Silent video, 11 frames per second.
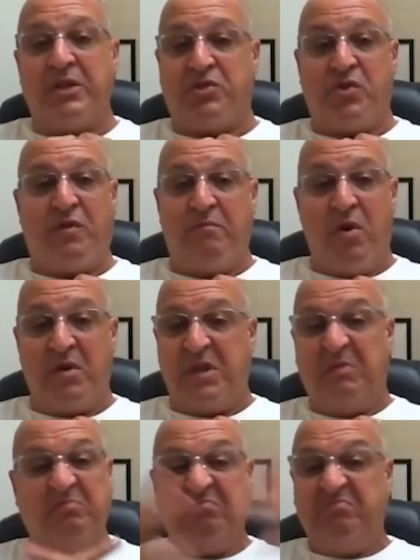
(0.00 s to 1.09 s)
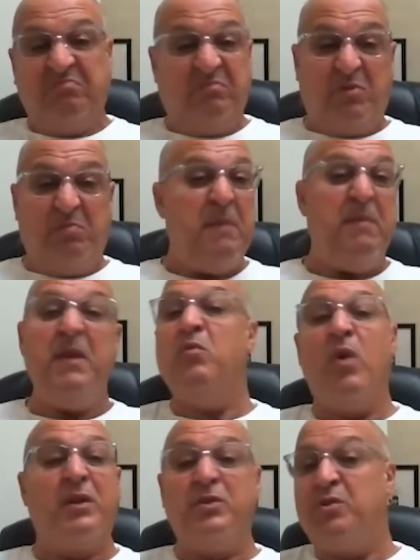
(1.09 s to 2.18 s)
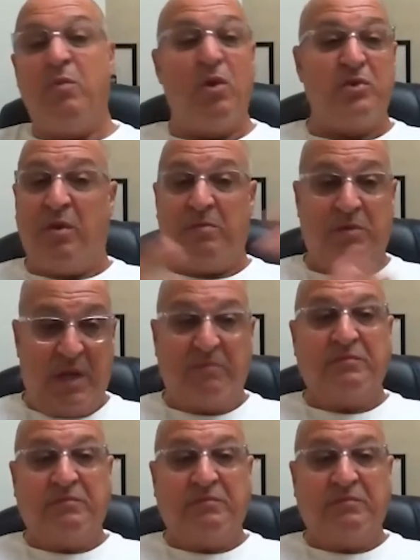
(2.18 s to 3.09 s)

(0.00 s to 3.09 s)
serve more than maybe 1 2 more terms. Yeah.